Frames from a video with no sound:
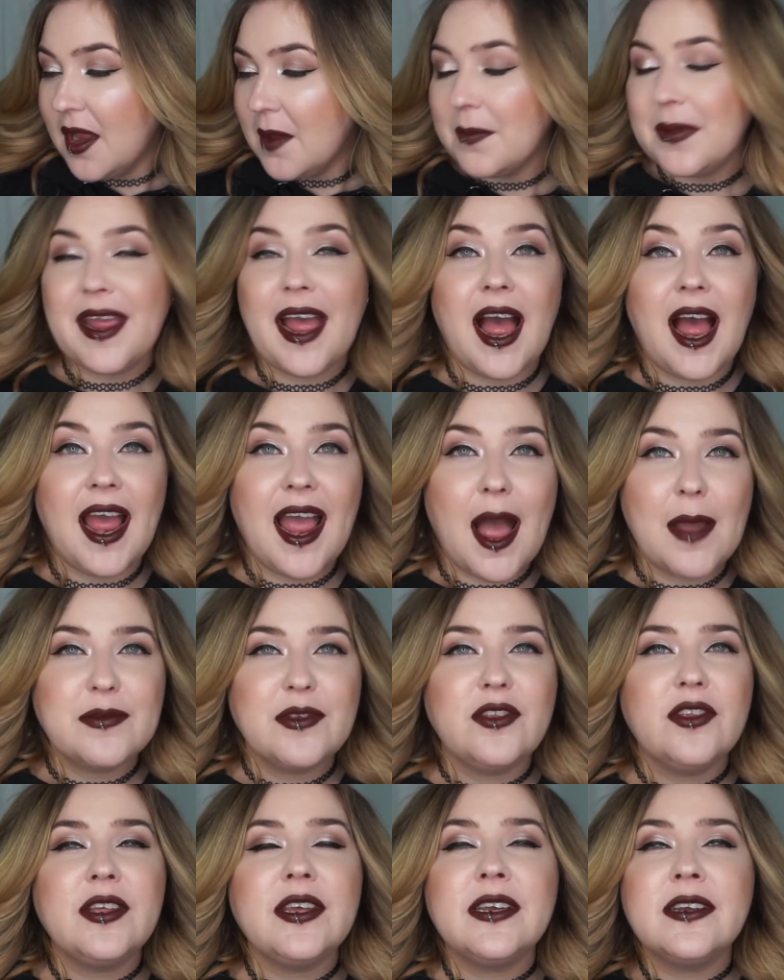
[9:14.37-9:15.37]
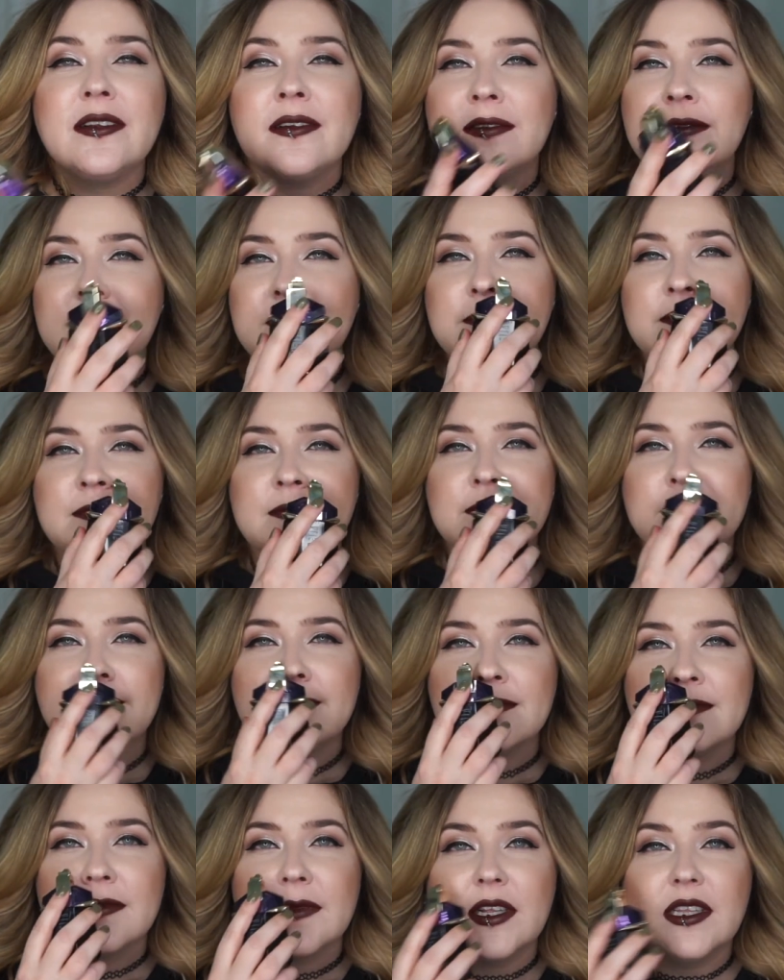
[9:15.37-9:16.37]
But yeah, I absolutely
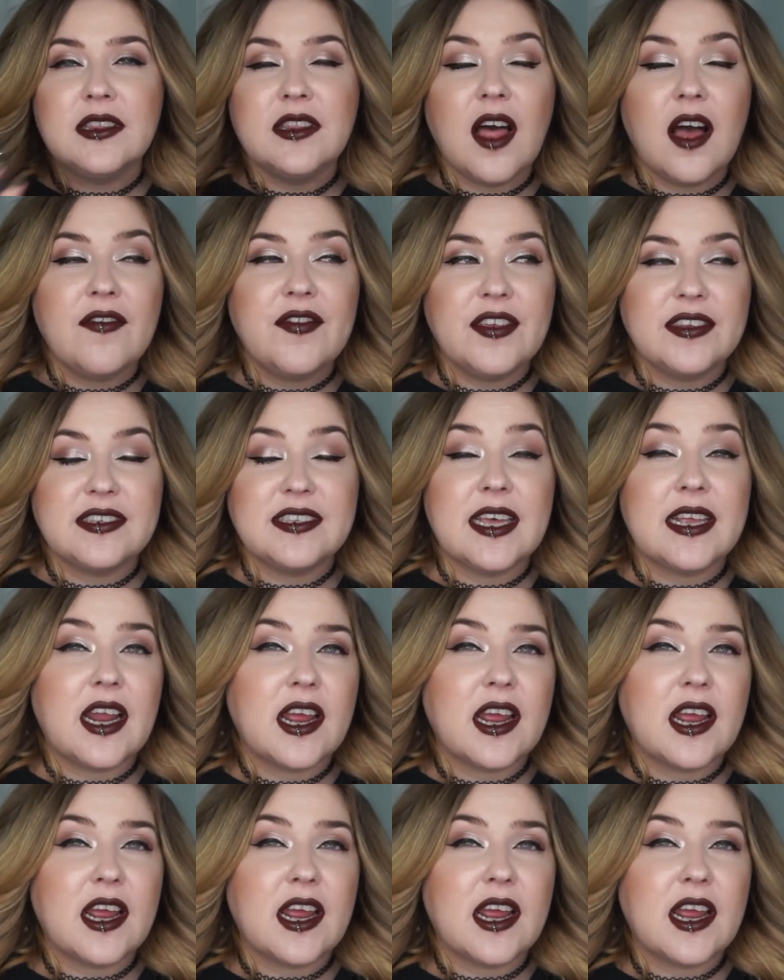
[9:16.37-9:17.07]
Love this scent.